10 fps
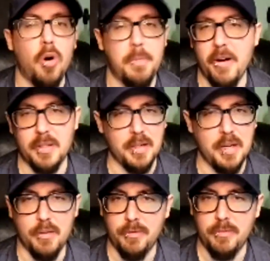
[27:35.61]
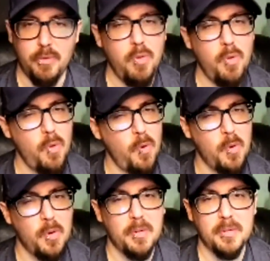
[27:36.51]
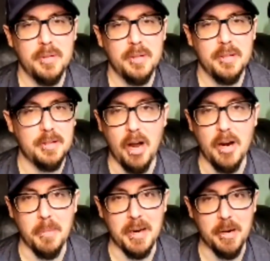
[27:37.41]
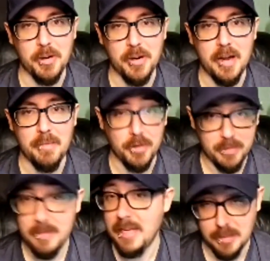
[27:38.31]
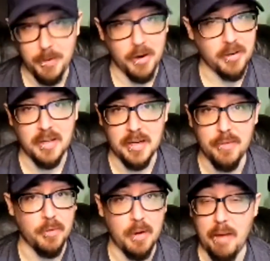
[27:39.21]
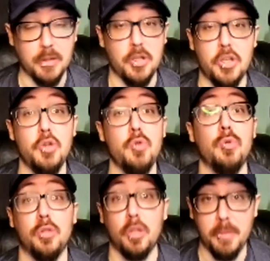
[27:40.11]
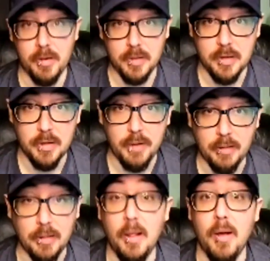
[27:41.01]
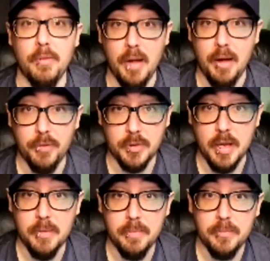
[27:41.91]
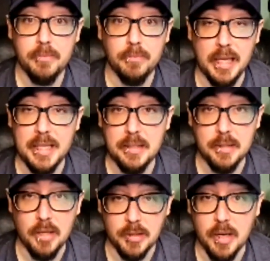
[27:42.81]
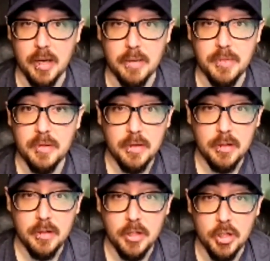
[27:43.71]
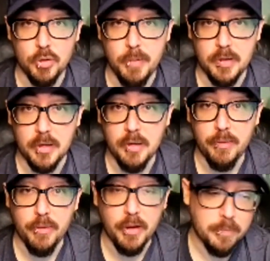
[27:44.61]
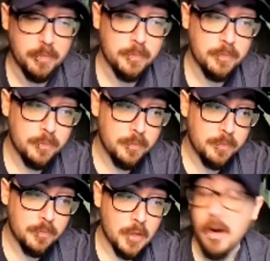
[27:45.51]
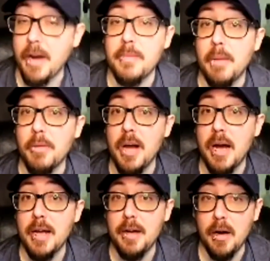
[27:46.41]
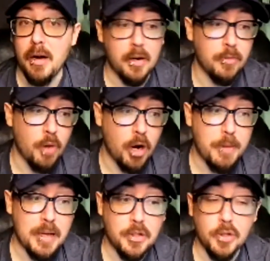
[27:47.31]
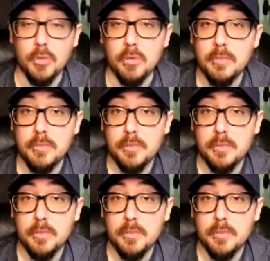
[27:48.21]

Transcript: Parasite Eve. Woo. Not on my number 9, but yes, Parasite Eve. I was huge on Parasite Eve. I love that first game. Played it tons of times. Huge Parasite Eve fan. All right, number 9. Rock Band 2.